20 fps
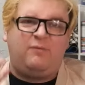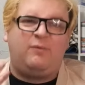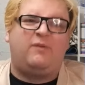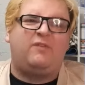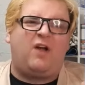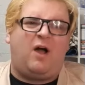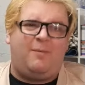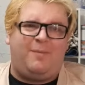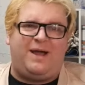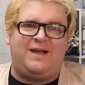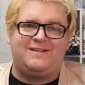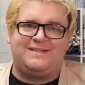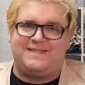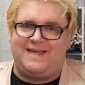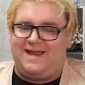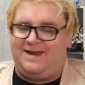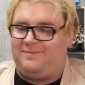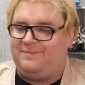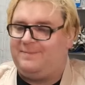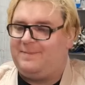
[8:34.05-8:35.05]
I think we've got
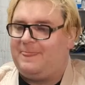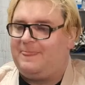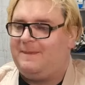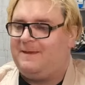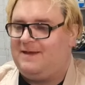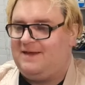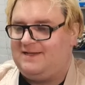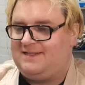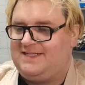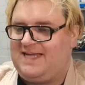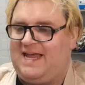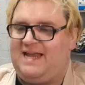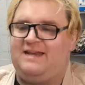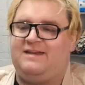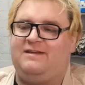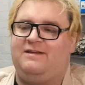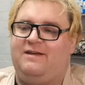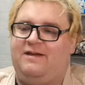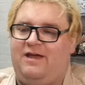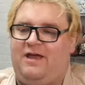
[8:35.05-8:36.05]
about 10.
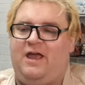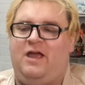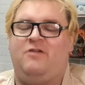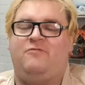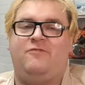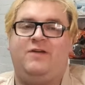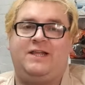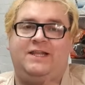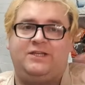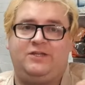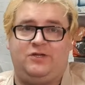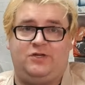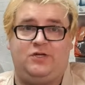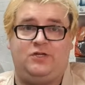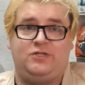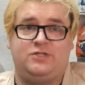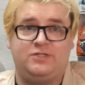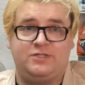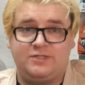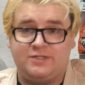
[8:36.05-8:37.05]
10 really
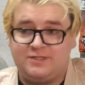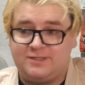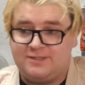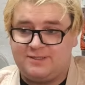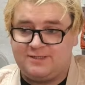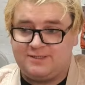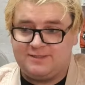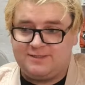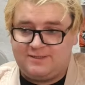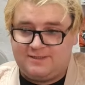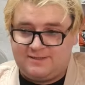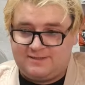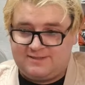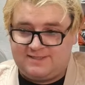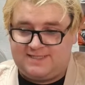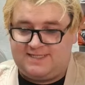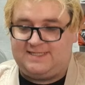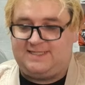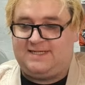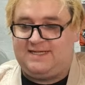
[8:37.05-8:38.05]
good
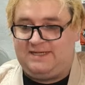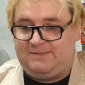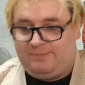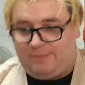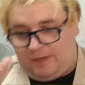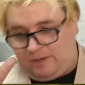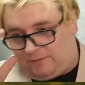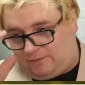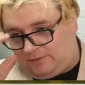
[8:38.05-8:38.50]
Disney